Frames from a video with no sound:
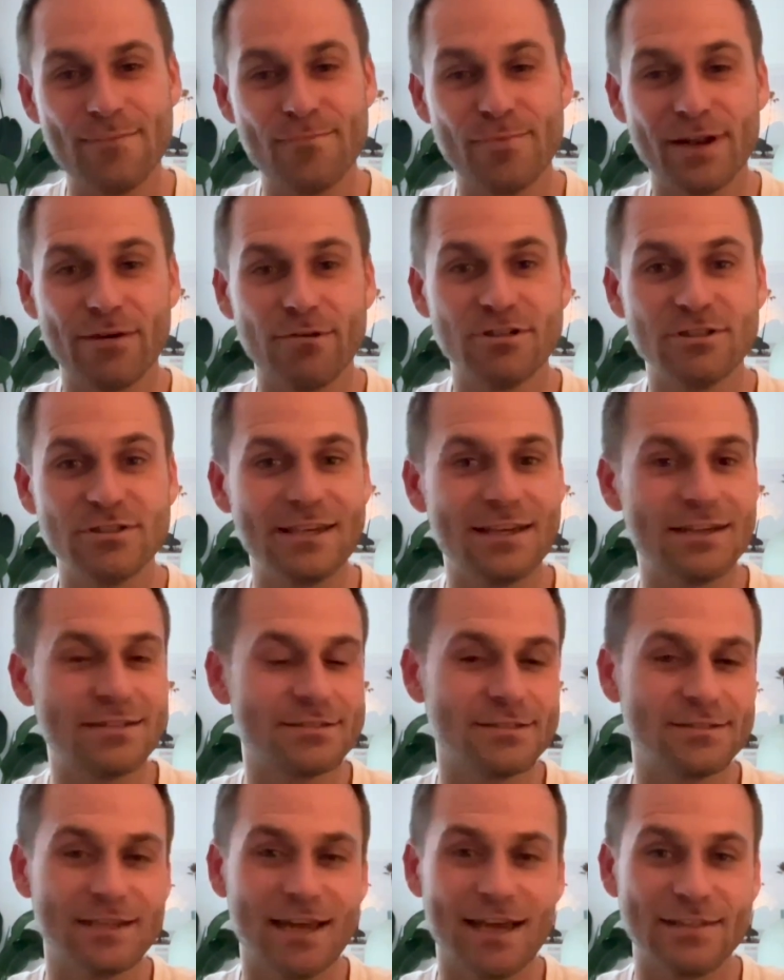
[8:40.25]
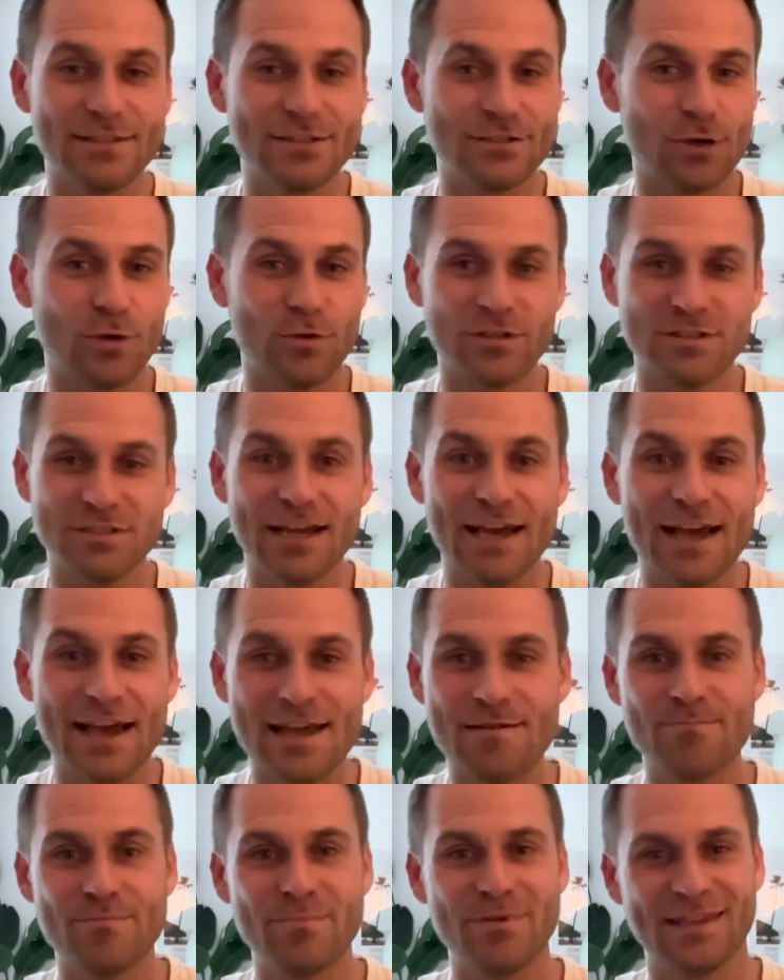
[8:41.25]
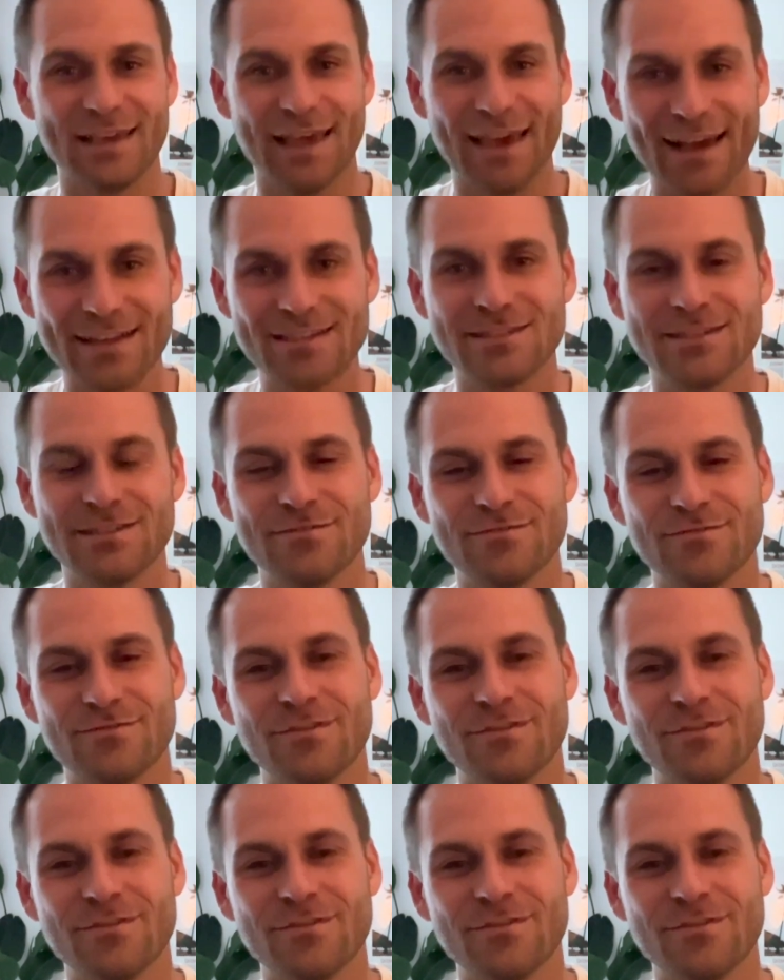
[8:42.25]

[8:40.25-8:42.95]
but I was exercising all the time, being active,